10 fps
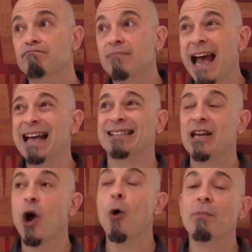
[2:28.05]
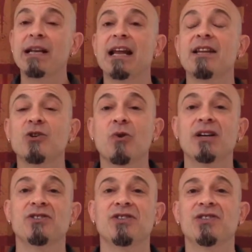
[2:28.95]
asking open-ended
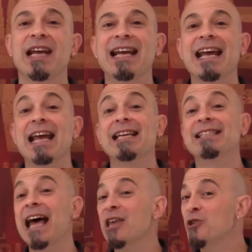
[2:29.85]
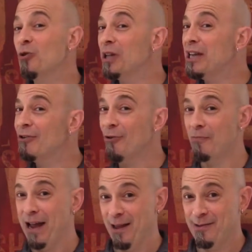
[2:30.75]
questions is that you'll hear
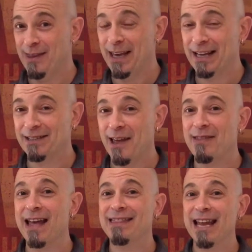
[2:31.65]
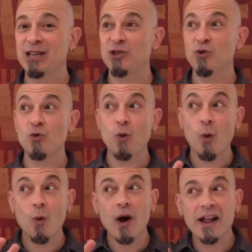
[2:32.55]
about things that they do
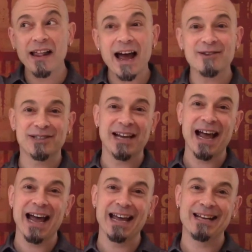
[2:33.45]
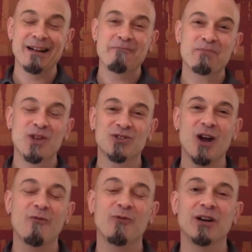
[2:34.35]
well outside the
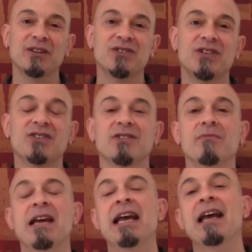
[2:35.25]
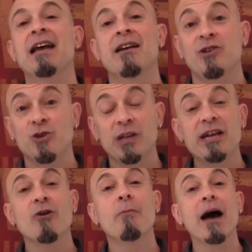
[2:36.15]
software and the system. You'll
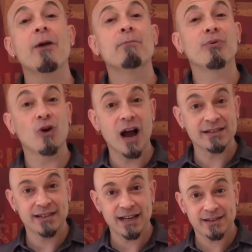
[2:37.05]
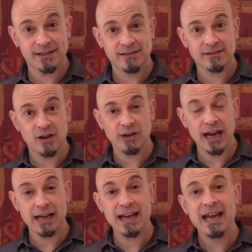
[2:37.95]
hear about process,
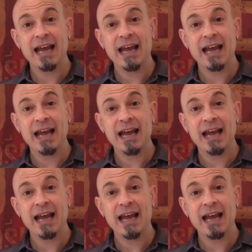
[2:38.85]
okay?